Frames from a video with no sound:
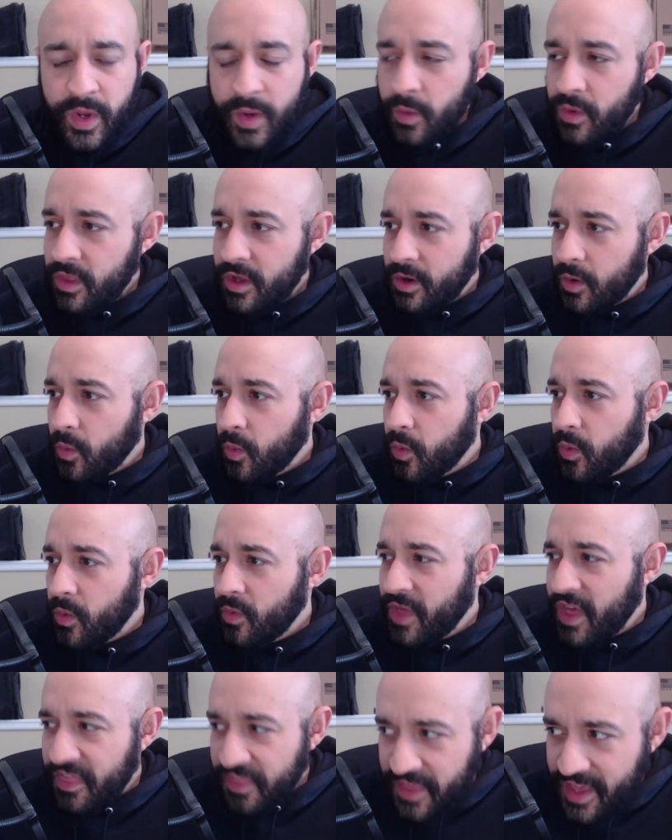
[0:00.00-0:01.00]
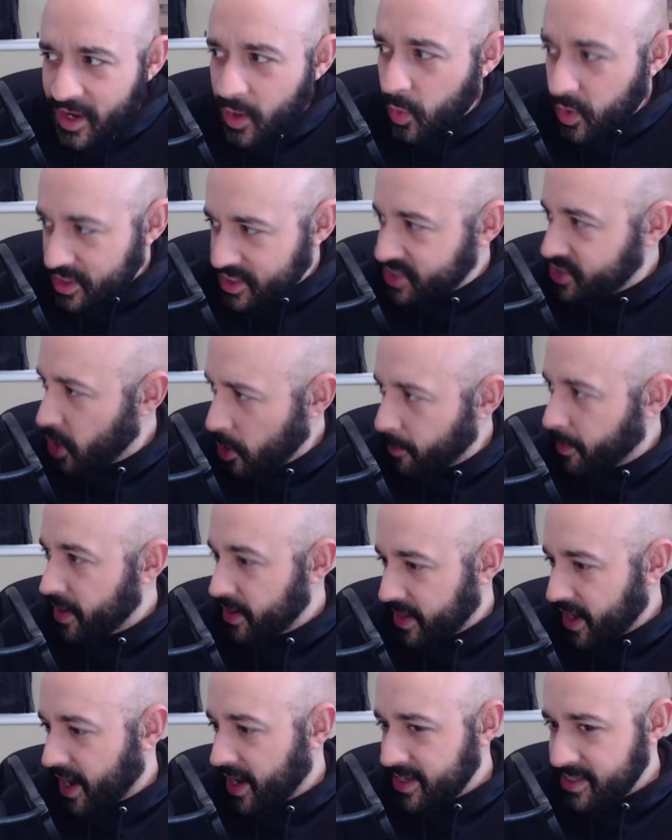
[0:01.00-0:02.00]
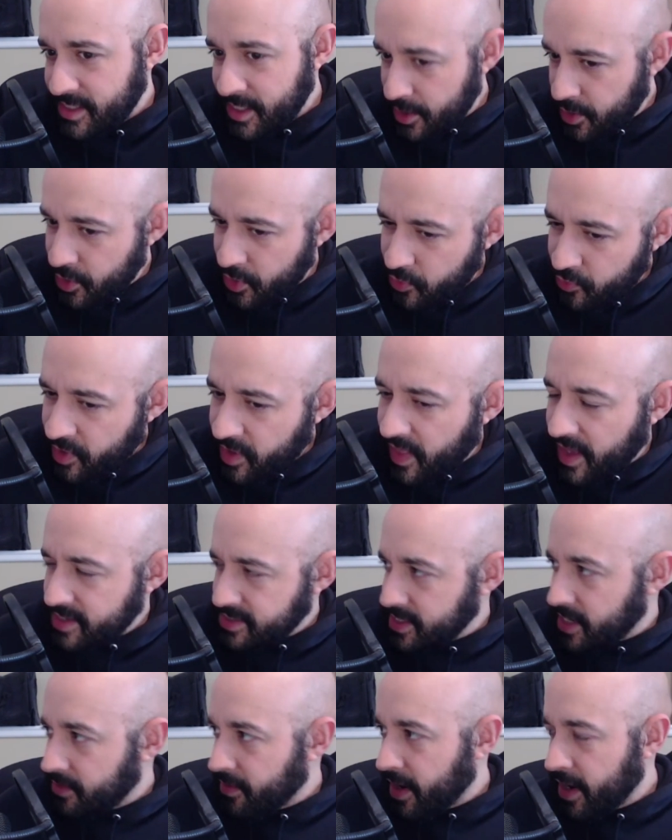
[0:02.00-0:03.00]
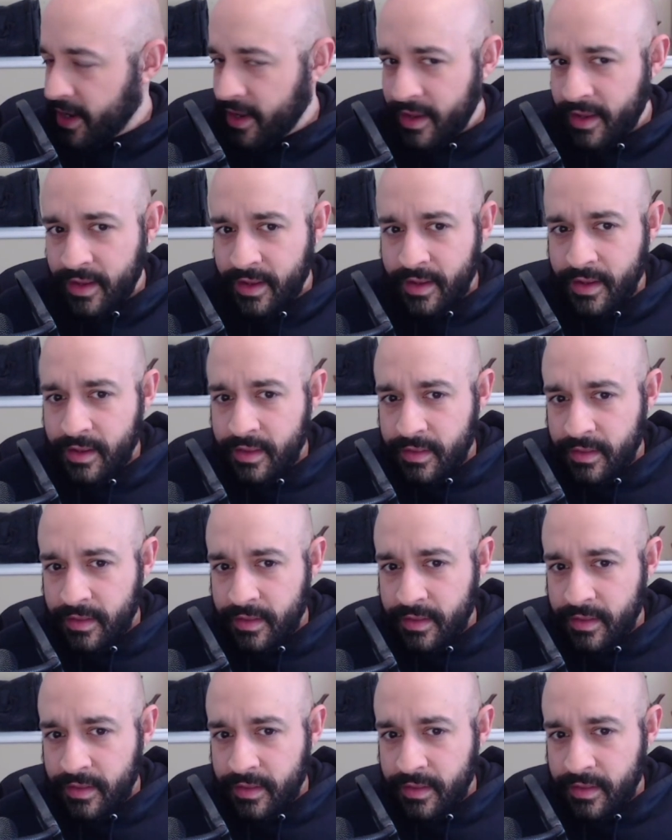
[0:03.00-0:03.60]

We look, they think we're stupid, guys. You, you realize that, right?